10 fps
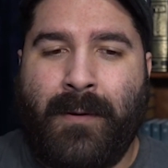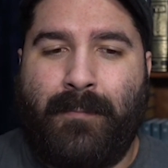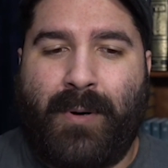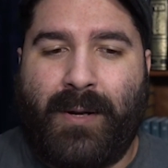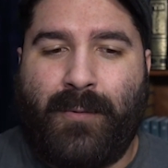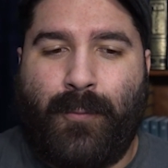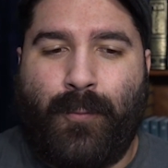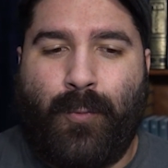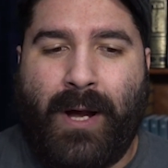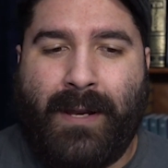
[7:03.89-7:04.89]
But
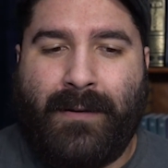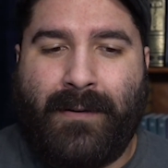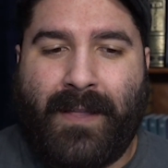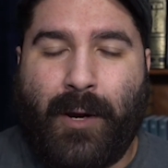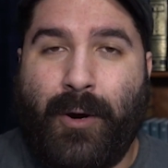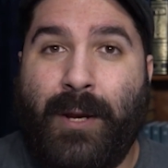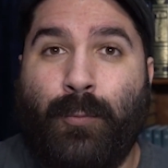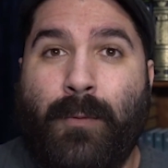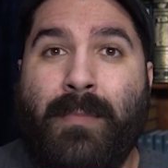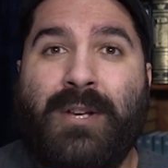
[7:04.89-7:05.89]
when they're
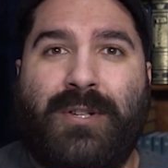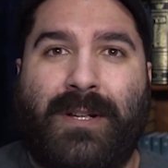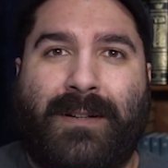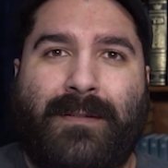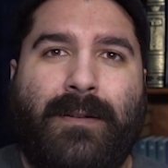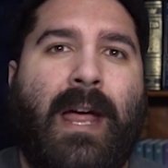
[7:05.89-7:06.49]
in remission,